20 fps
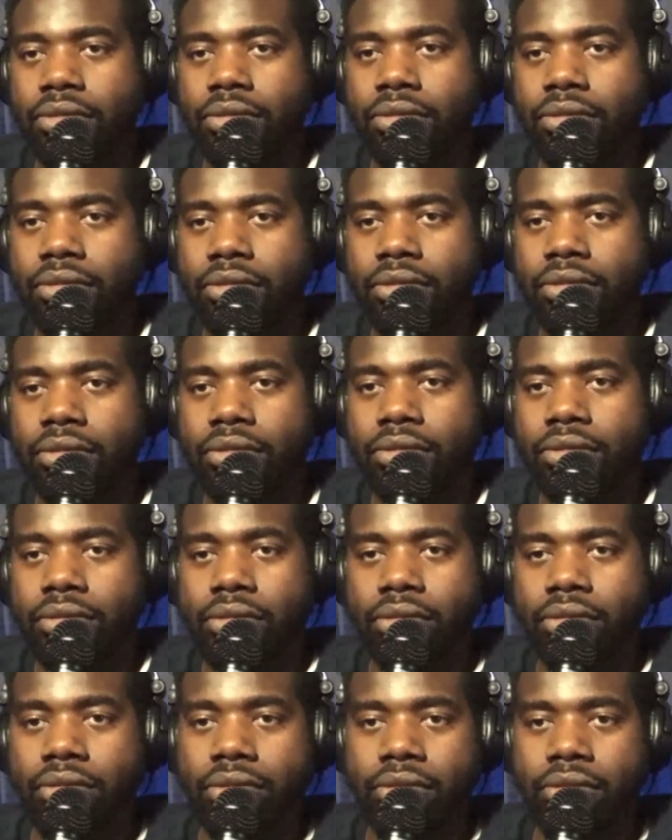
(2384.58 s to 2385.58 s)

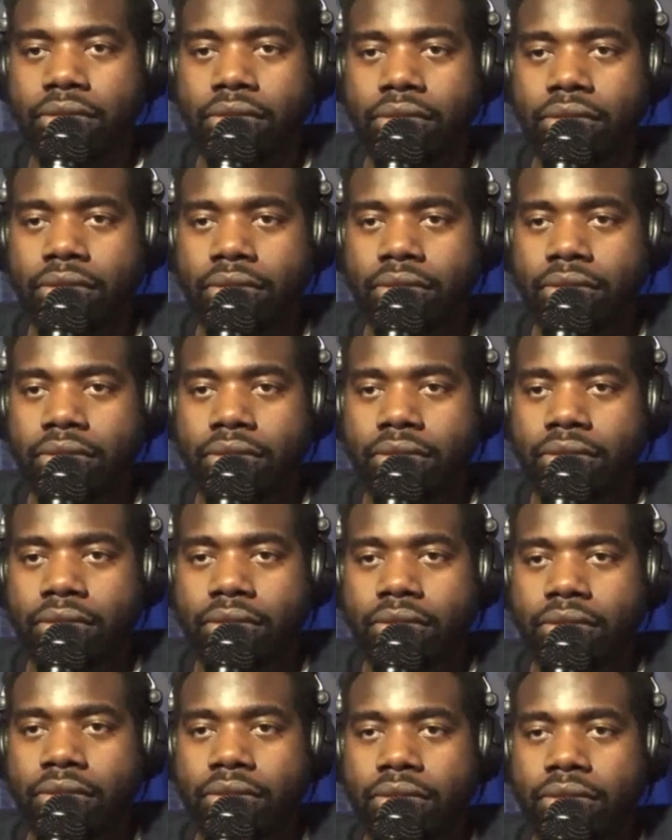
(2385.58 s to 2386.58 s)

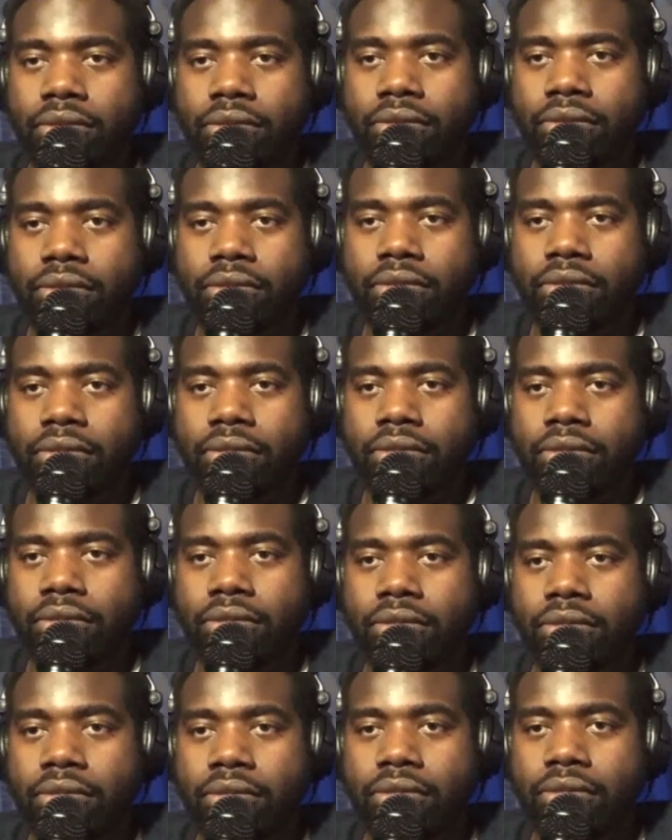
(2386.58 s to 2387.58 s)

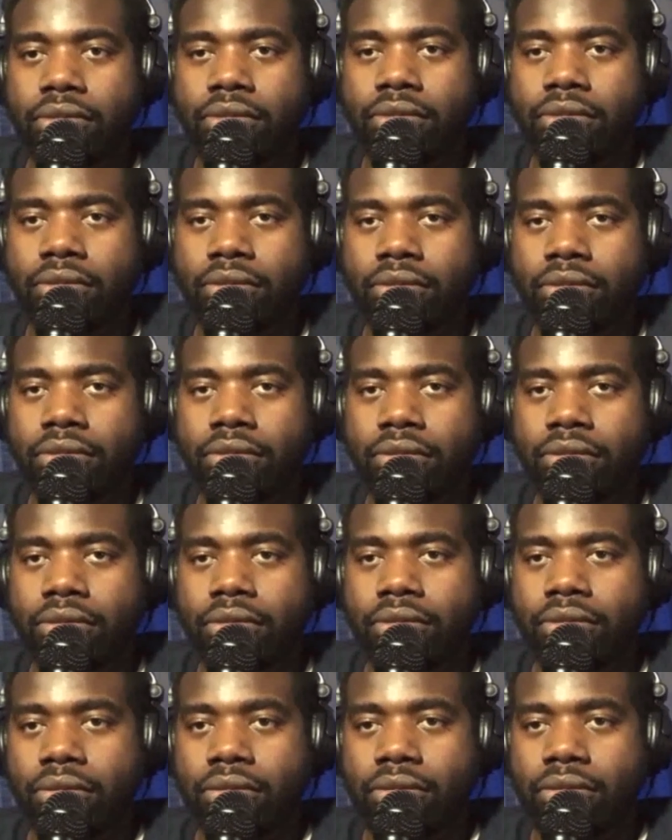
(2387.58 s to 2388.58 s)

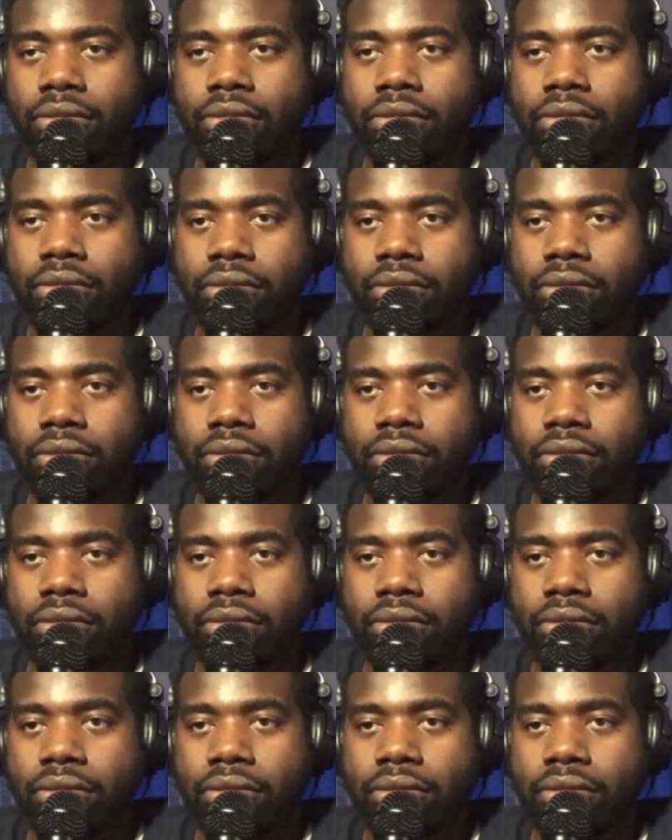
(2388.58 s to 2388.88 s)
This person isn't speaking.